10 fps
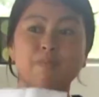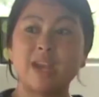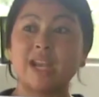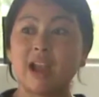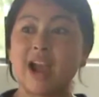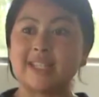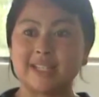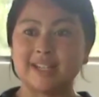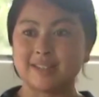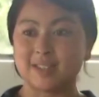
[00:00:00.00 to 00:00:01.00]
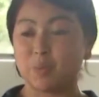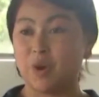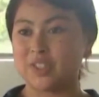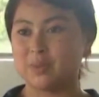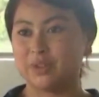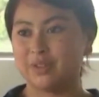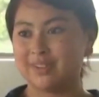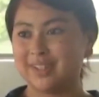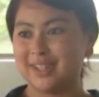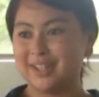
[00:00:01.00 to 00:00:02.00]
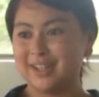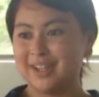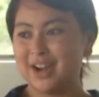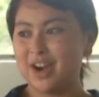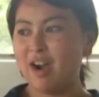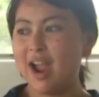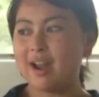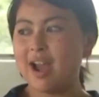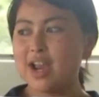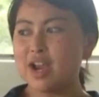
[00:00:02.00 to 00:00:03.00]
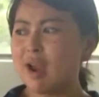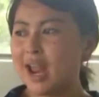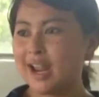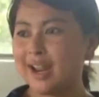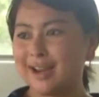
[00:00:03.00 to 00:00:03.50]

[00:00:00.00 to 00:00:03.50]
and proven our model to a larger extent. We